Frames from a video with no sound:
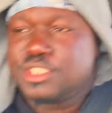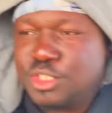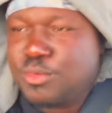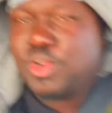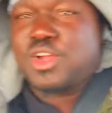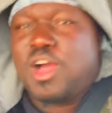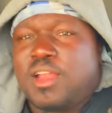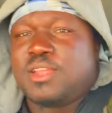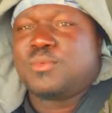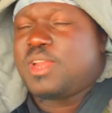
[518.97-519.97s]
You were
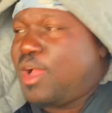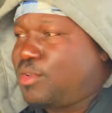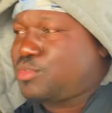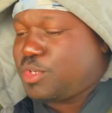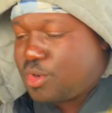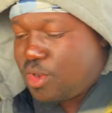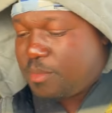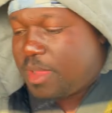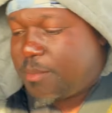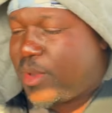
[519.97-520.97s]
calling when I was
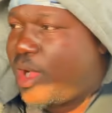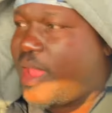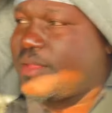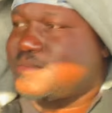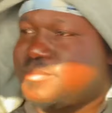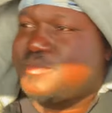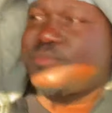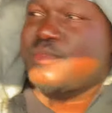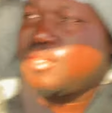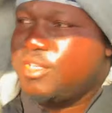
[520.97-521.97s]
recording, my boy.
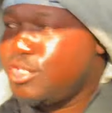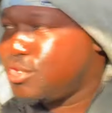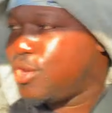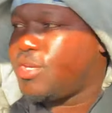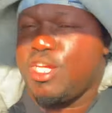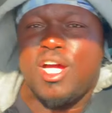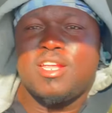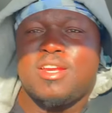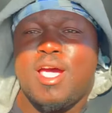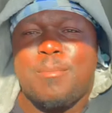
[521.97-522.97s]
You know the
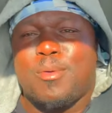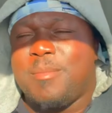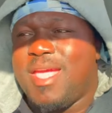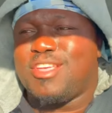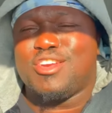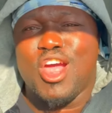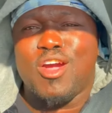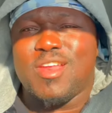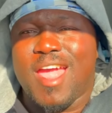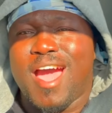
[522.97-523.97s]
other number, man. You
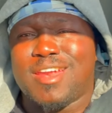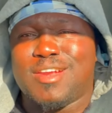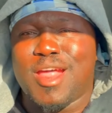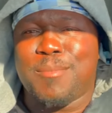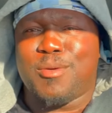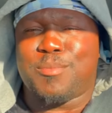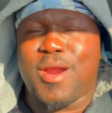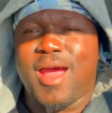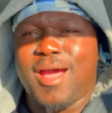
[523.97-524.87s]
know the other number, bro.